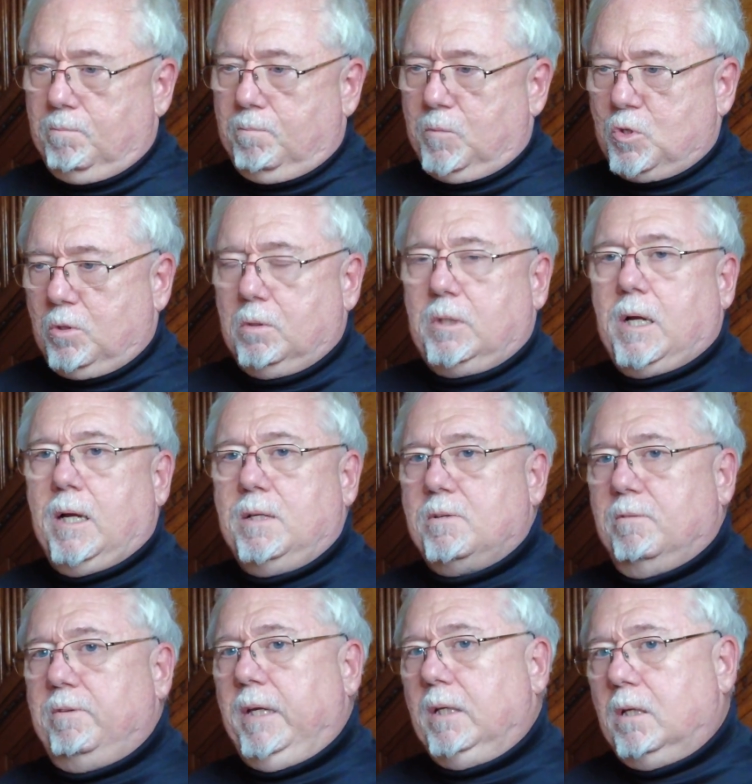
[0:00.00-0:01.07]
certain kinds
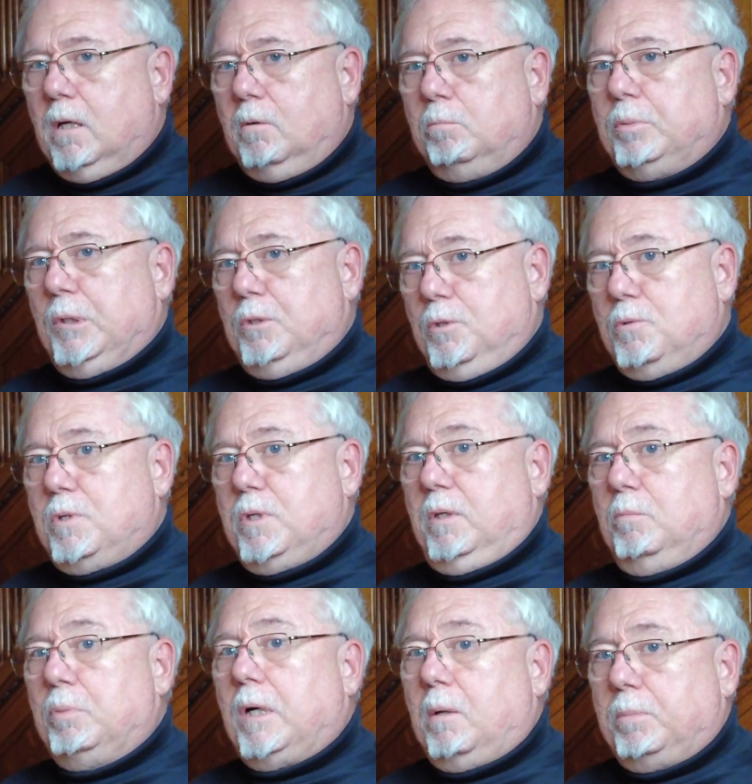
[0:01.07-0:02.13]
of
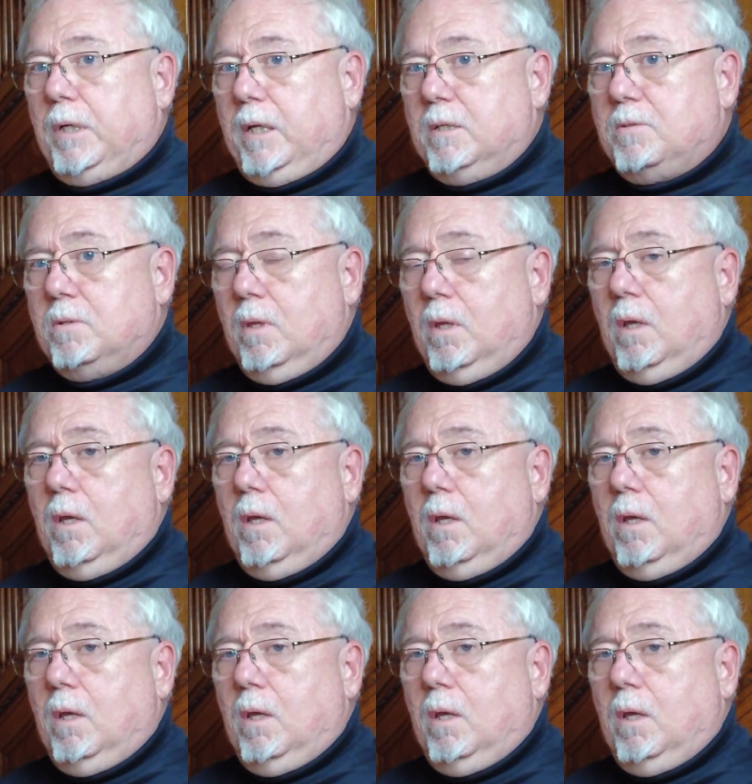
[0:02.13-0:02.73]
income-producing properties.